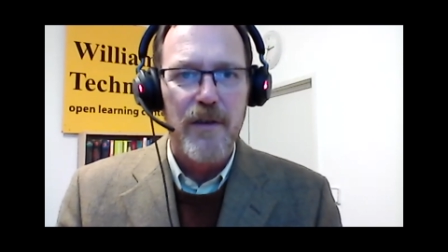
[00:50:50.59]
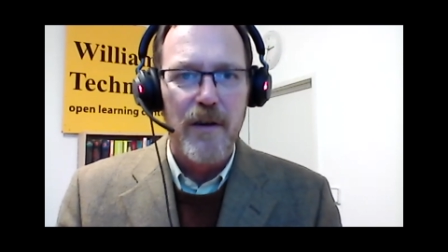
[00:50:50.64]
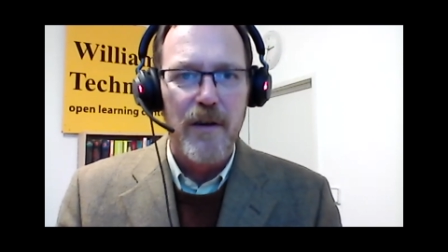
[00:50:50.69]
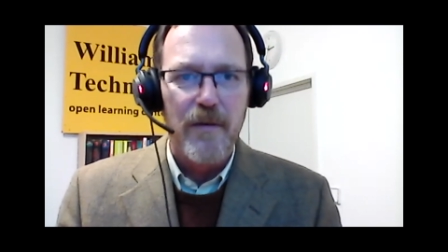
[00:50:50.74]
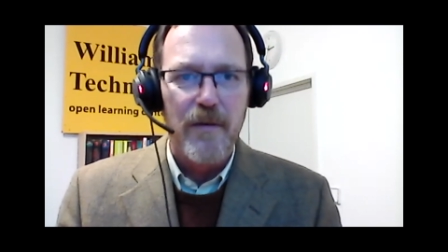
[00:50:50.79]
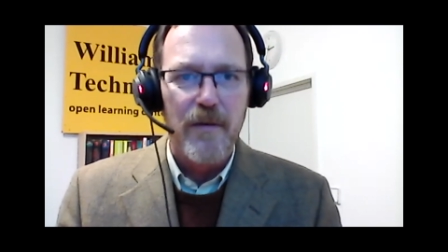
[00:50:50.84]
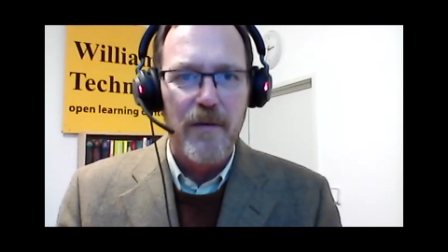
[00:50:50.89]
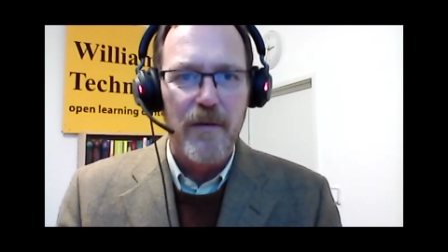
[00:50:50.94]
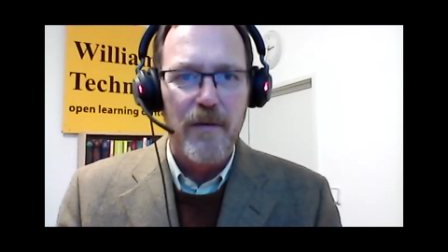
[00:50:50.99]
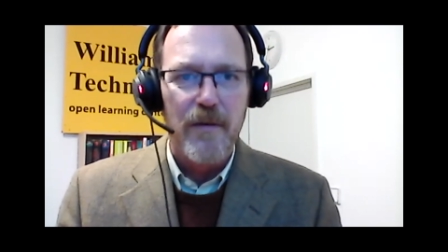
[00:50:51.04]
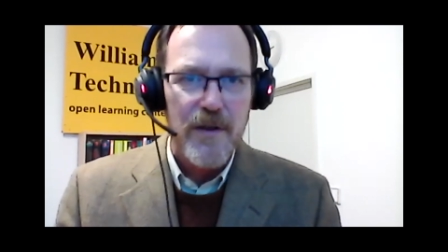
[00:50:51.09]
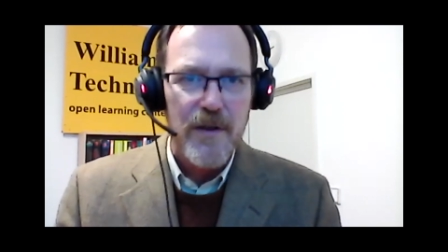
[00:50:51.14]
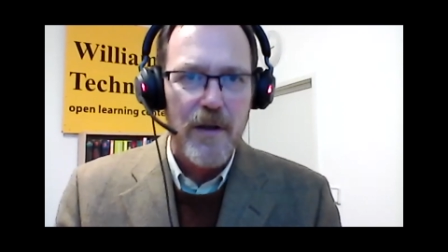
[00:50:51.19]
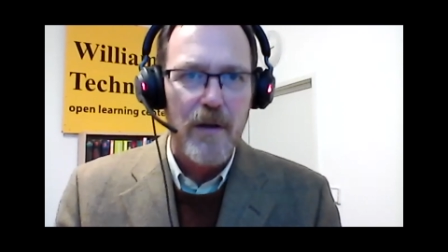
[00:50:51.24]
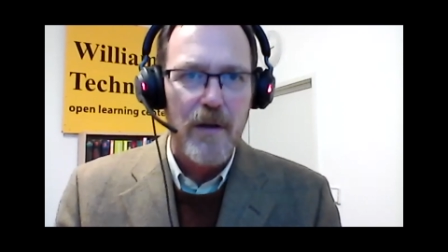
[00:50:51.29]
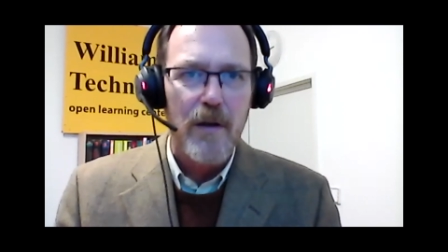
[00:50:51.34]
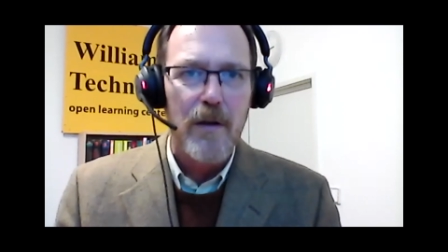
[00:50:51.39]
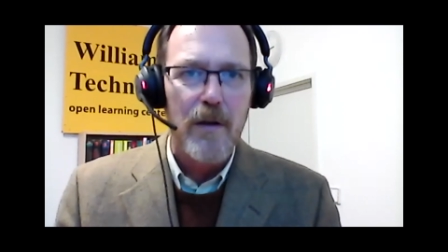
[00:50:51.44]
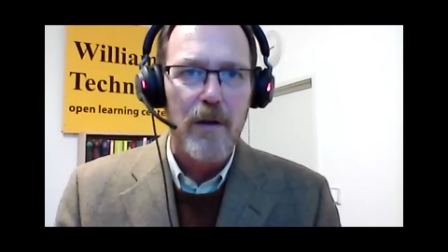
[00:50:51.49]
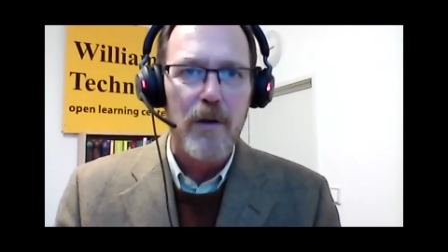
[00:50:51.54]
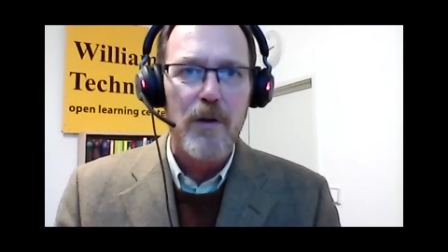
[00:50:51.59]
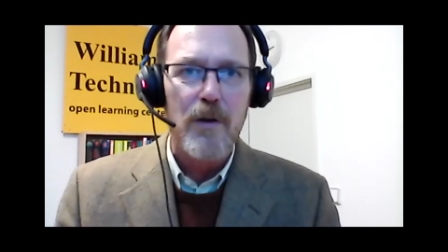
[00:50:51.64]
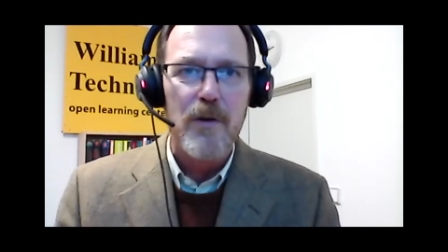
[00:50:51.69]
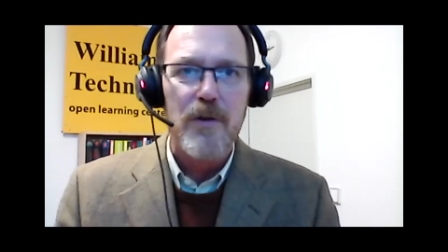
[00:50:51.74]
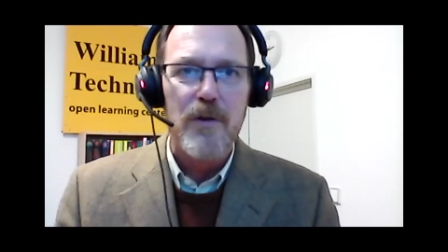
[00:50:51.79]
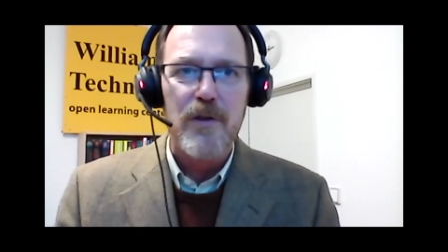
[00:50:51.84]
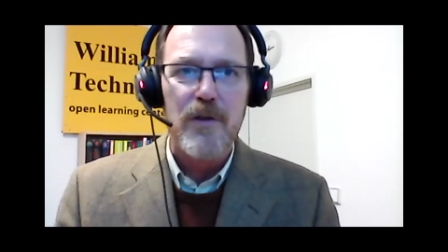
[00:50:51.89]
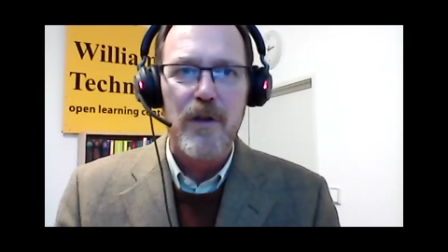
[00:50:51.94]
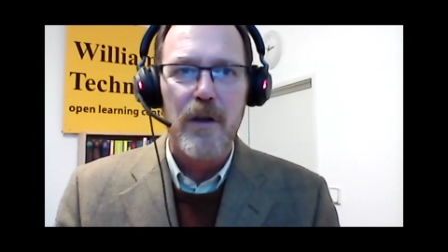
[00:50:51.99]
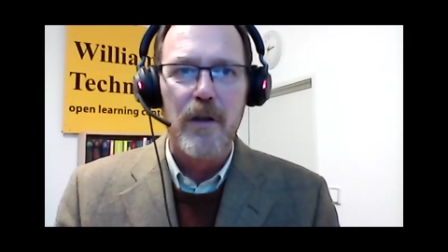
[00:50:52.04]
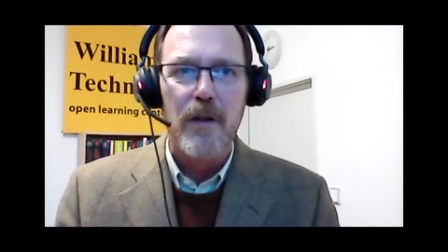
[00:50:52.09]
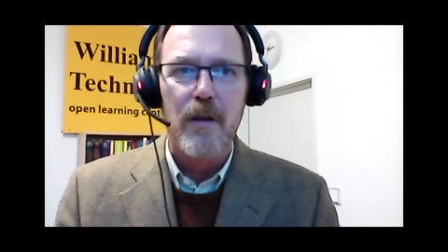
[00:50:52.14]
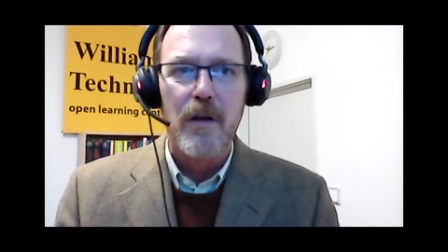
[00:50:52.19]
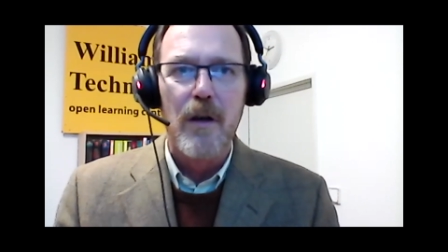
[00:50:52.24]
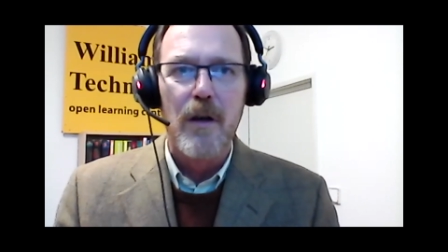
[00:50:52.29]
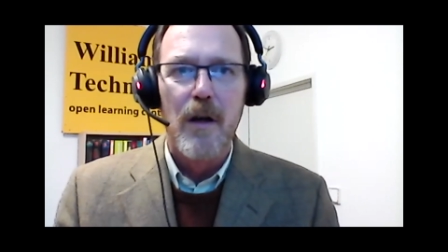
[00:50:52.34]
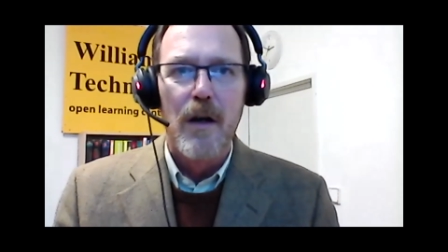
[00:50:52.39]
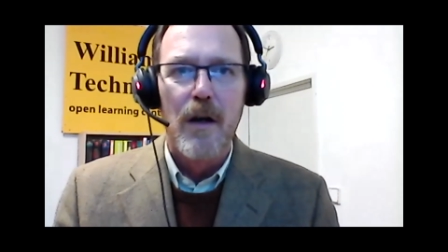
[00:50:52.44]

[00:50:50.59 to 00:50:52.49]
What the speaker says: our first conclusion,